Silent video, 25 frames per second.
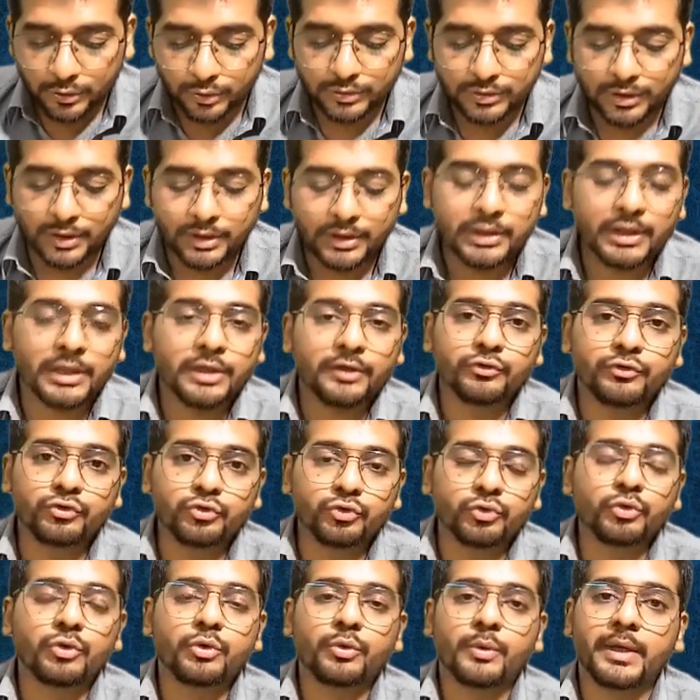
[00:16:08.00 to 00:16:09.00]
to 30th
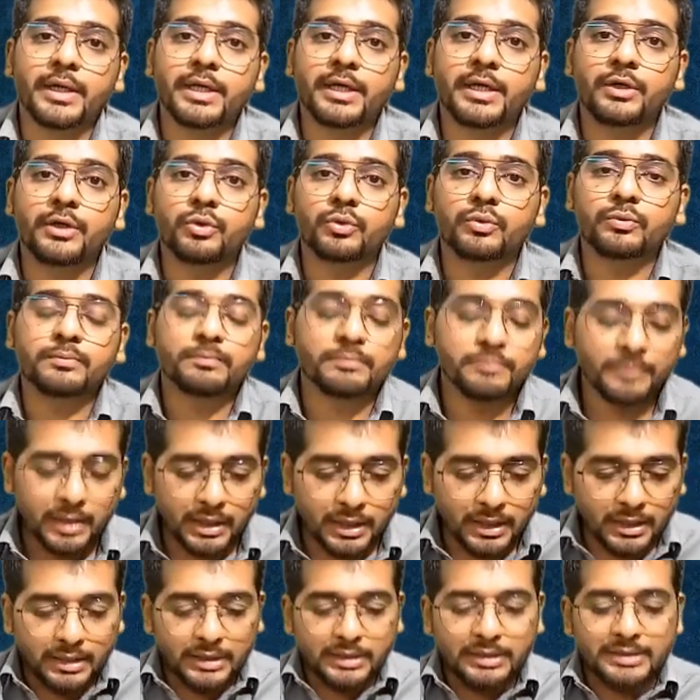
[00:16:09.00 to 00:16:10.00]
June 22.
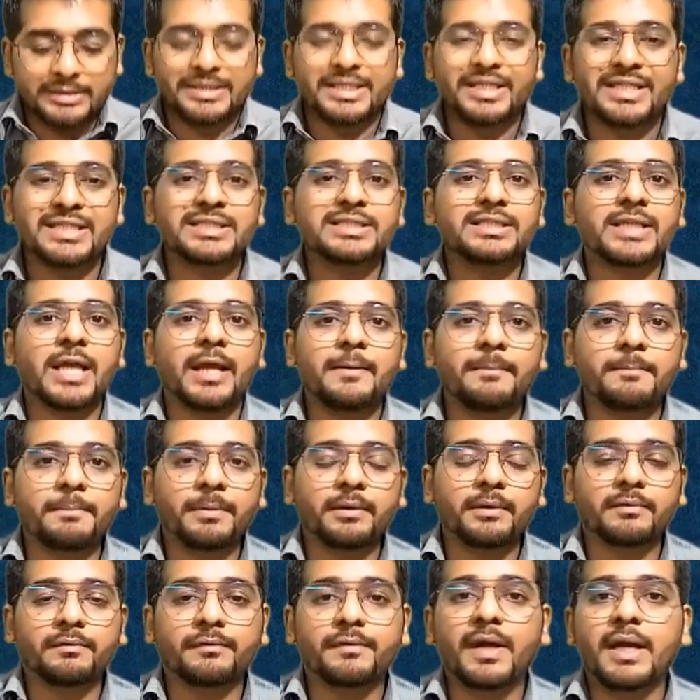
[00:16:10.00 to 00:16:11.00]
This type
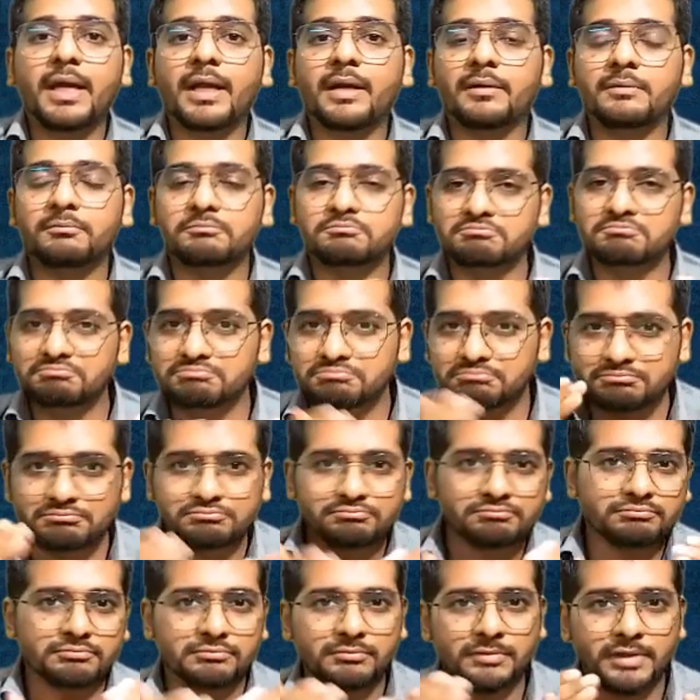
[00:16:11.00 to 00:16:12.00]
where
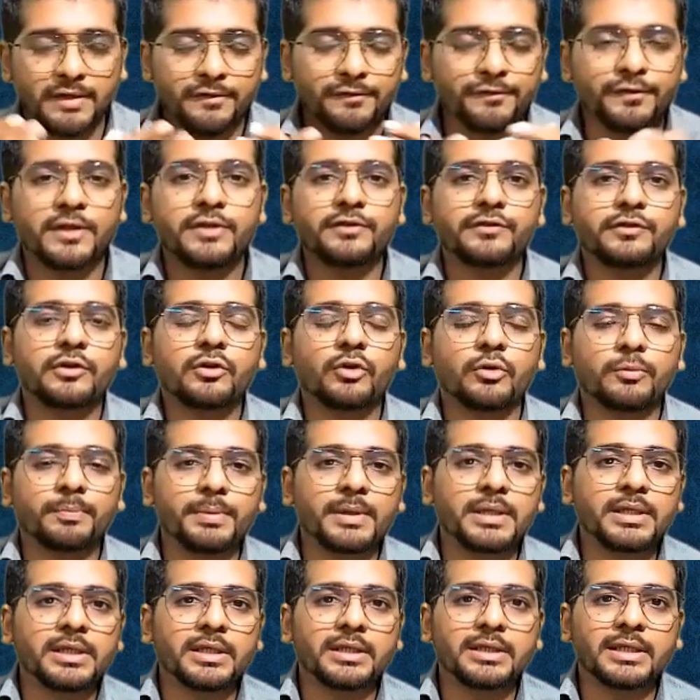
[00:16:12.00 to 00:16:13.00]
difference in
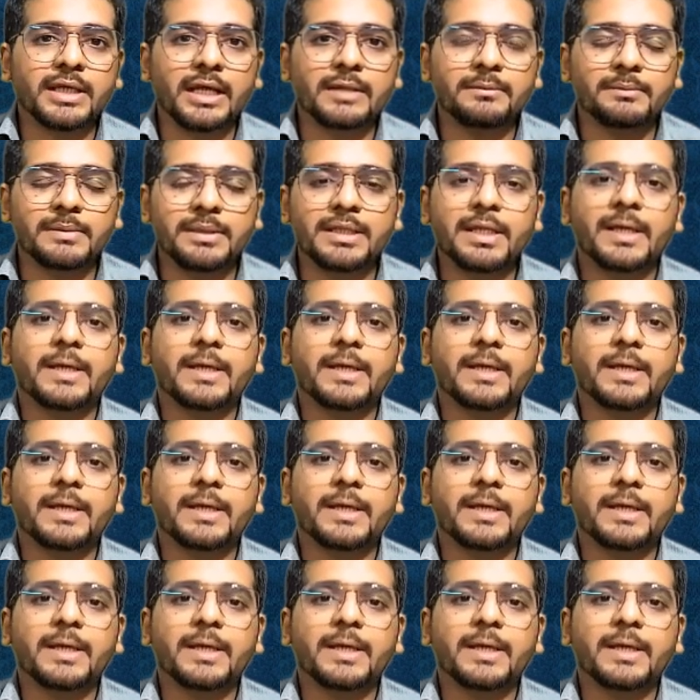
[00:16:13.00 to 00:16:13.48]
opinion can be